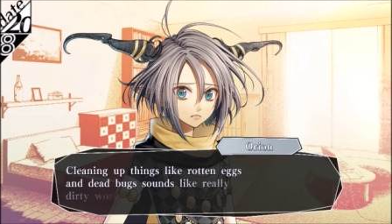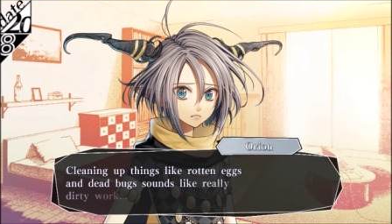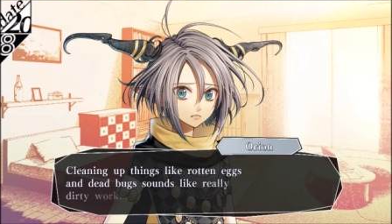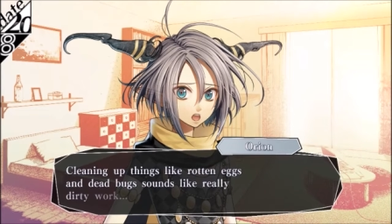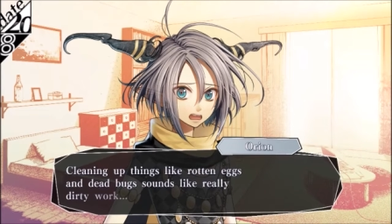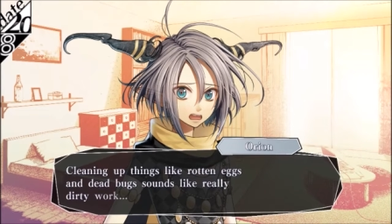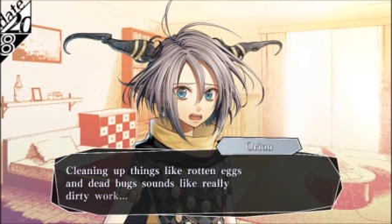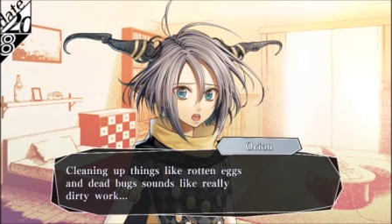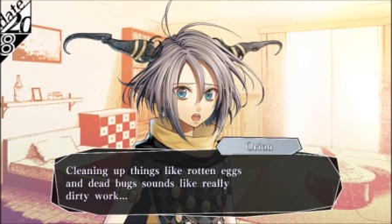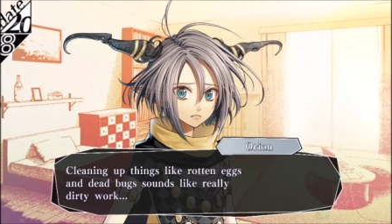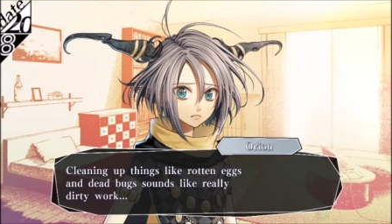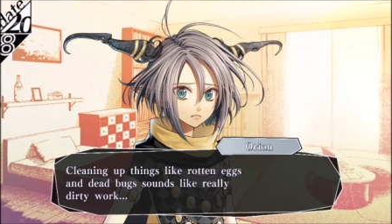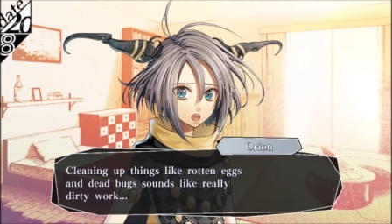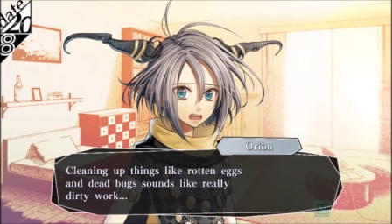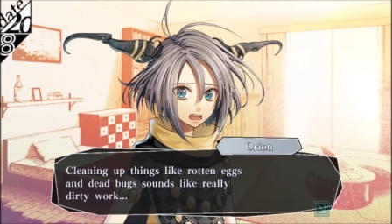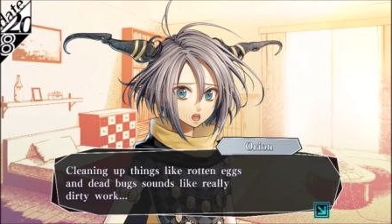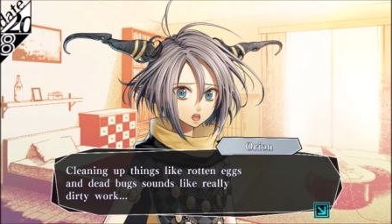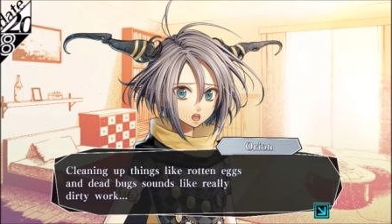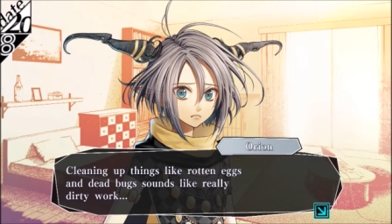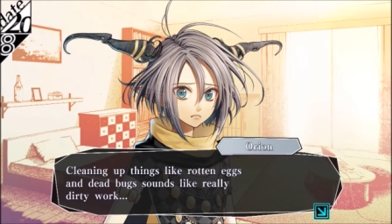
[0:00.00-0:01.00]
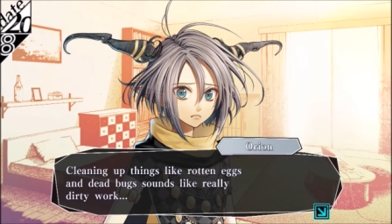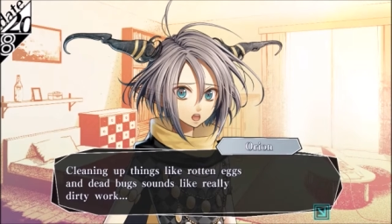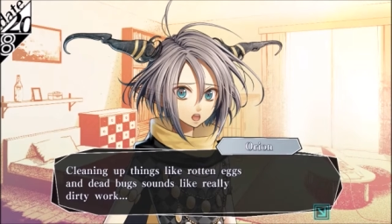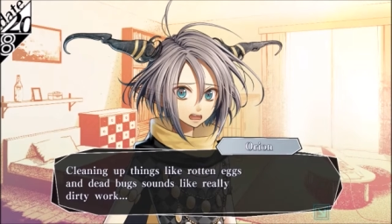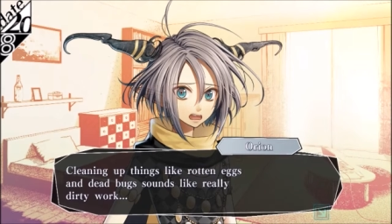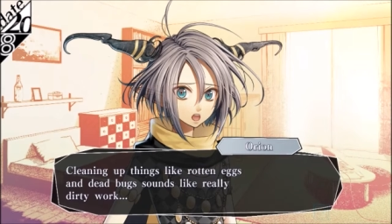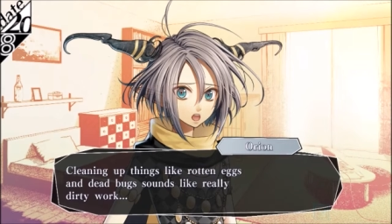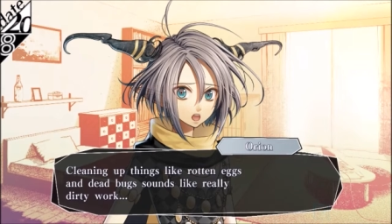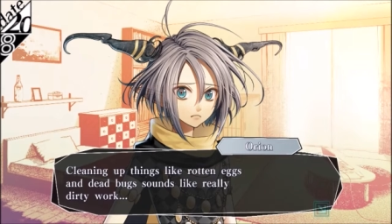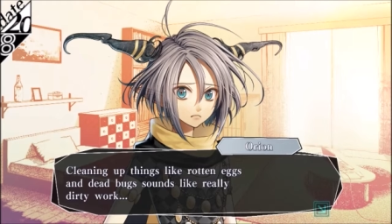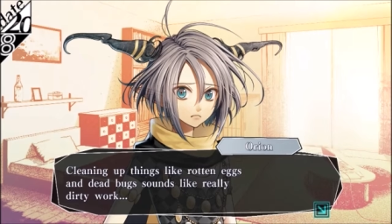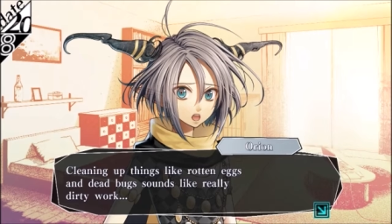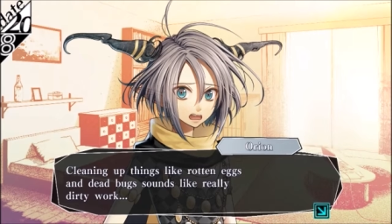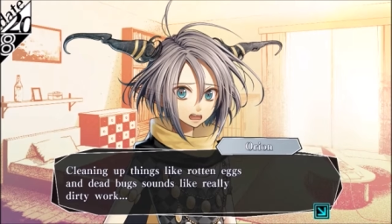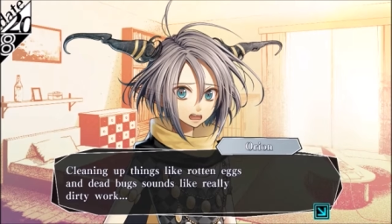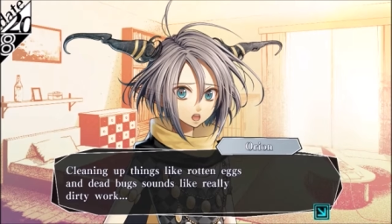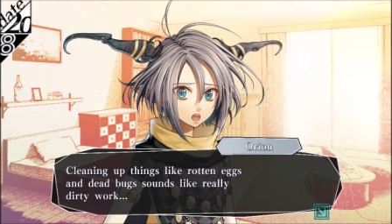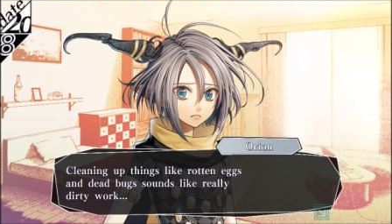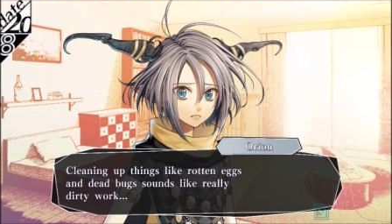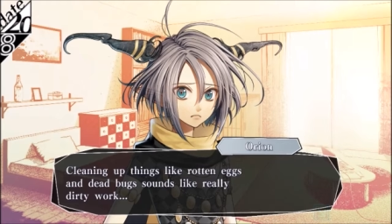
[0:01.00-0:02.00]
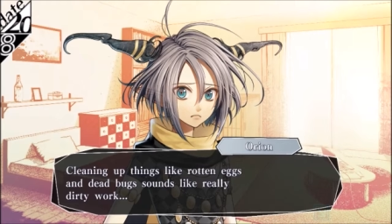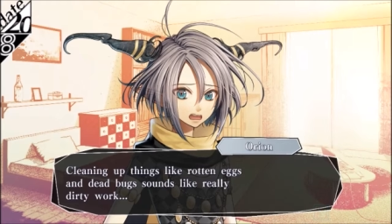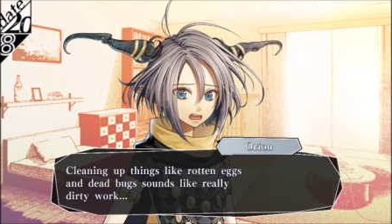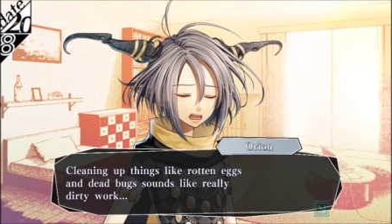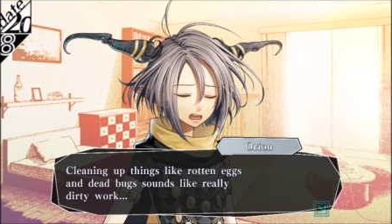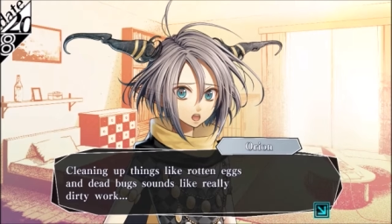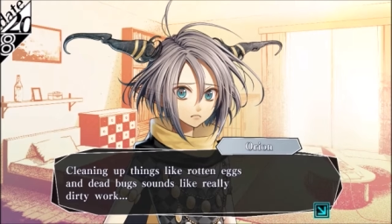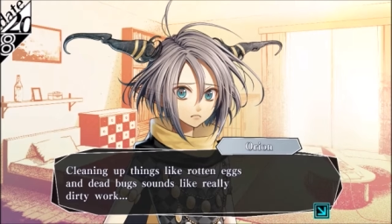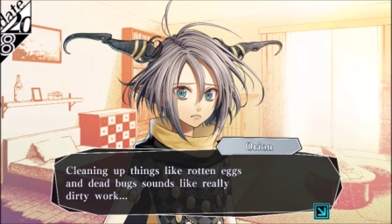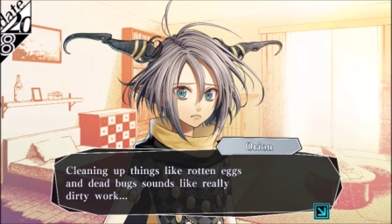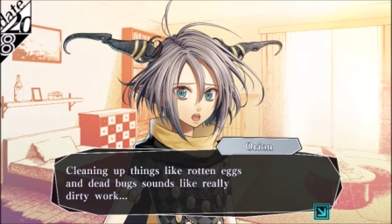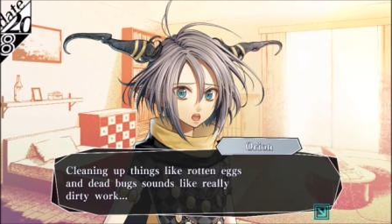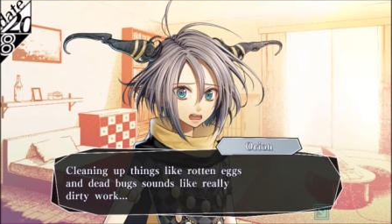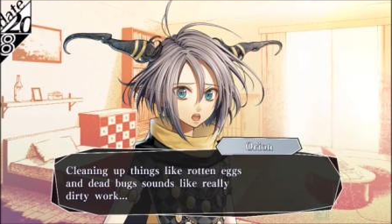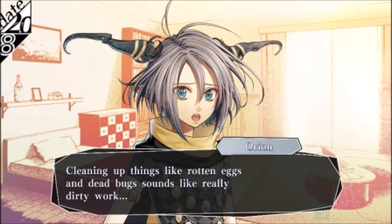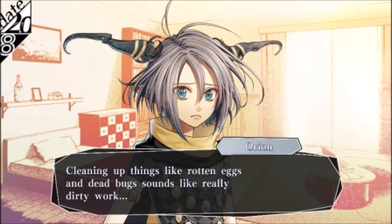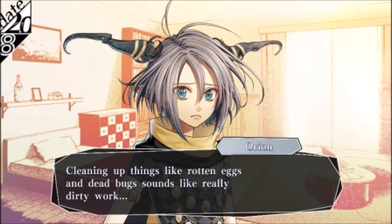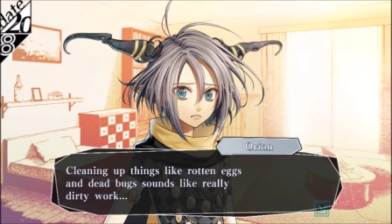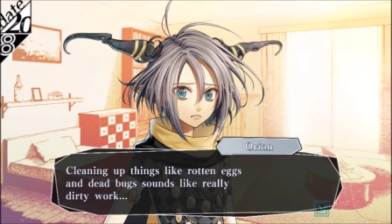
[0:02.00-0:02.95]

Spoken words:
Cleaning up things like rotten eggs and dead bugs sounds